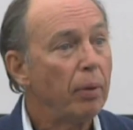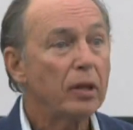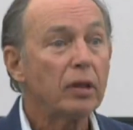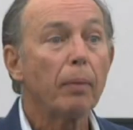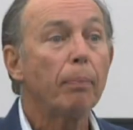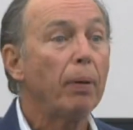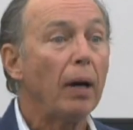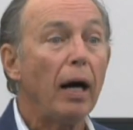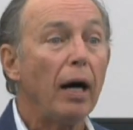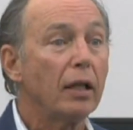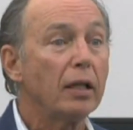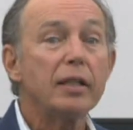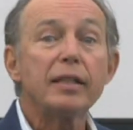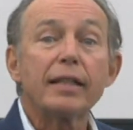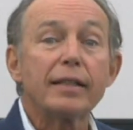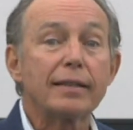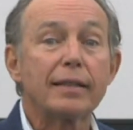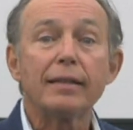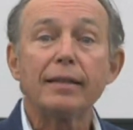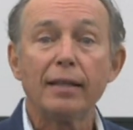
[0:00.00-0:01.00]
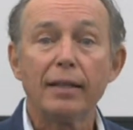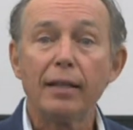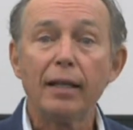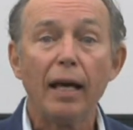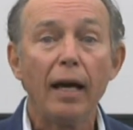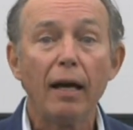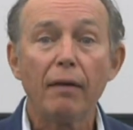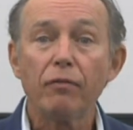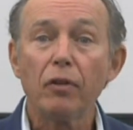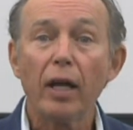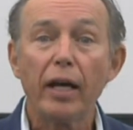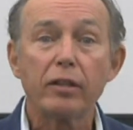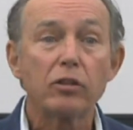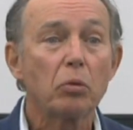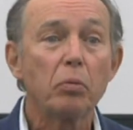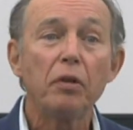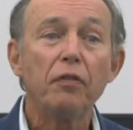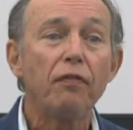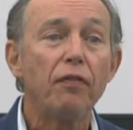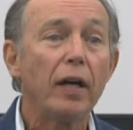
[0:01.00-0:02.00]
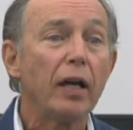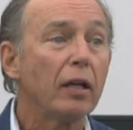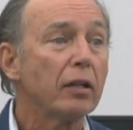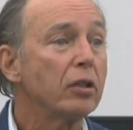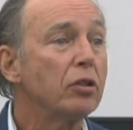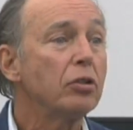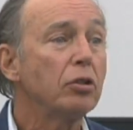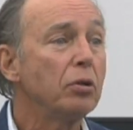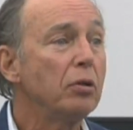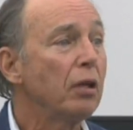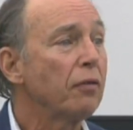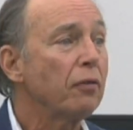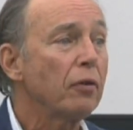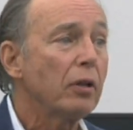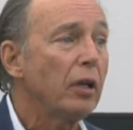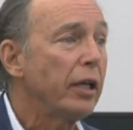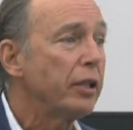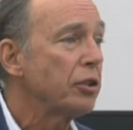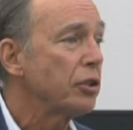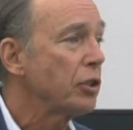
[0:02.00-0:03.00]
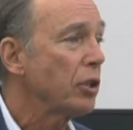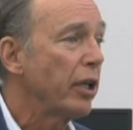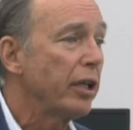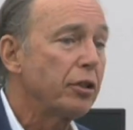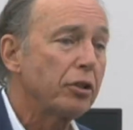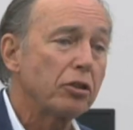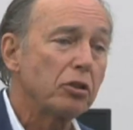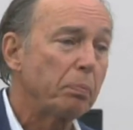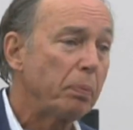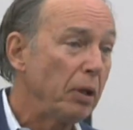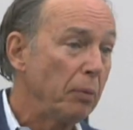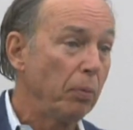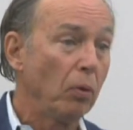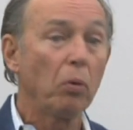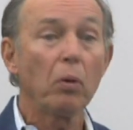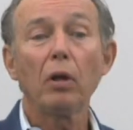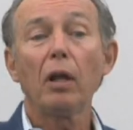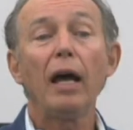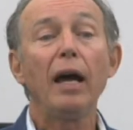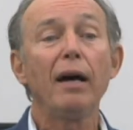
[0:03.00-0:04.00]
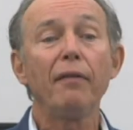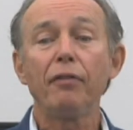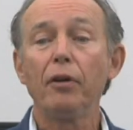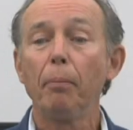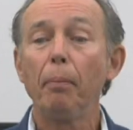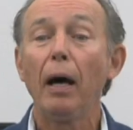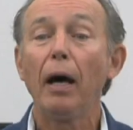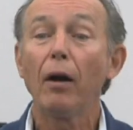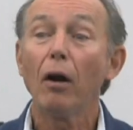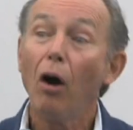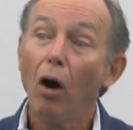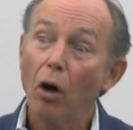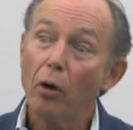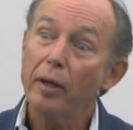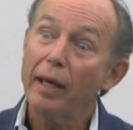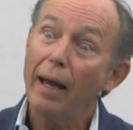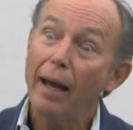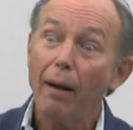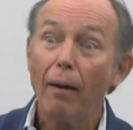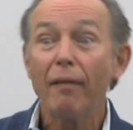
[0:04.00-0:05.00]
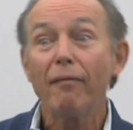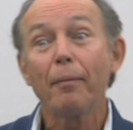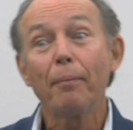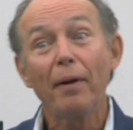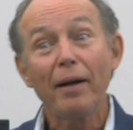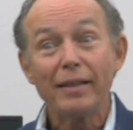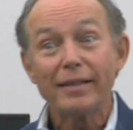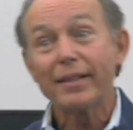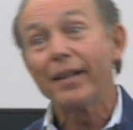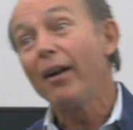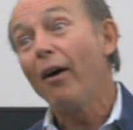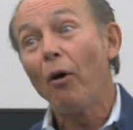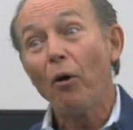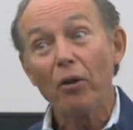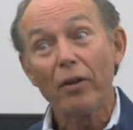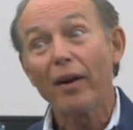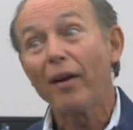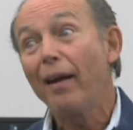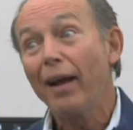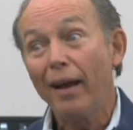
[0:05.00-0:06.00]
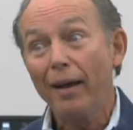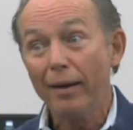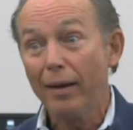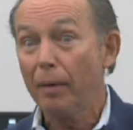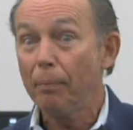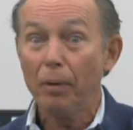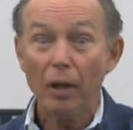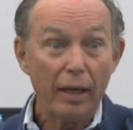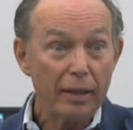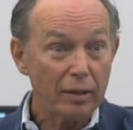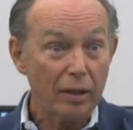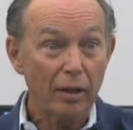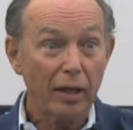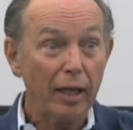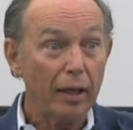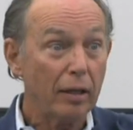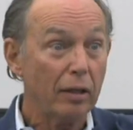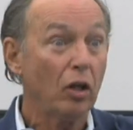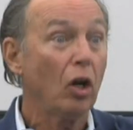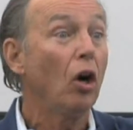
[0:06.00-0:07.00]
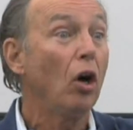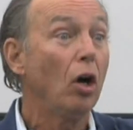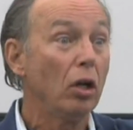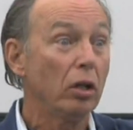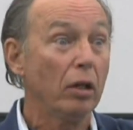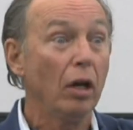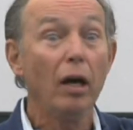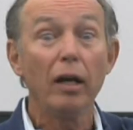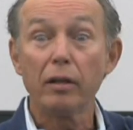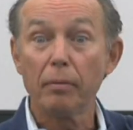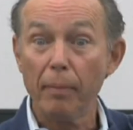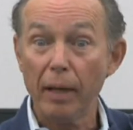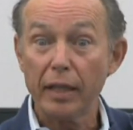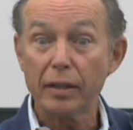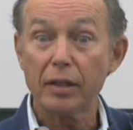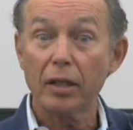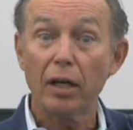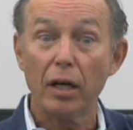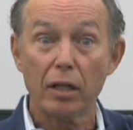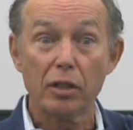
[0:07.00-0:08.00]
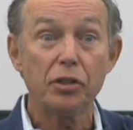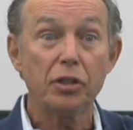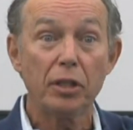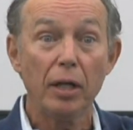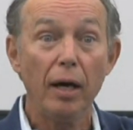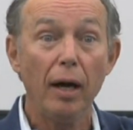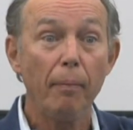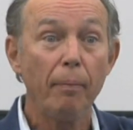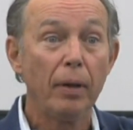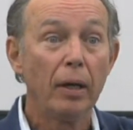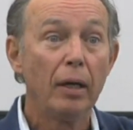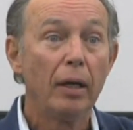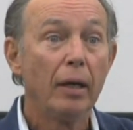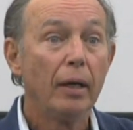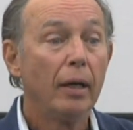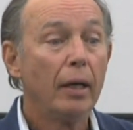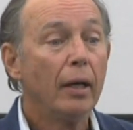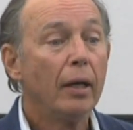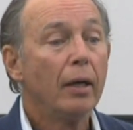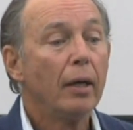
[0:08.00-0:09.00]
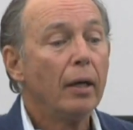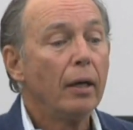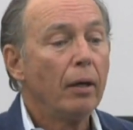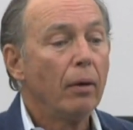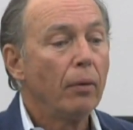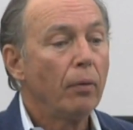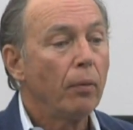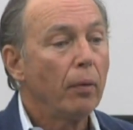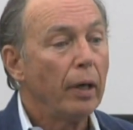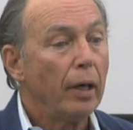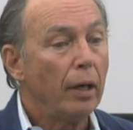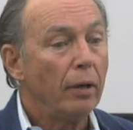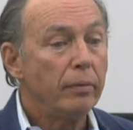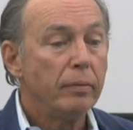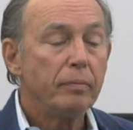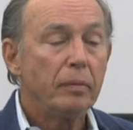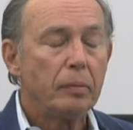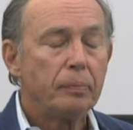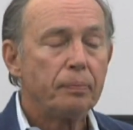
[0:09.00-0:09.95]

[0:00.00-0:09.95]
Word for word: but the politics, it didn't have legs. We failed in two different legislatures. People were laughing about it. Oh, yeah, everybody's going to hold their hand up like they're getting called on to make the car stop. Well,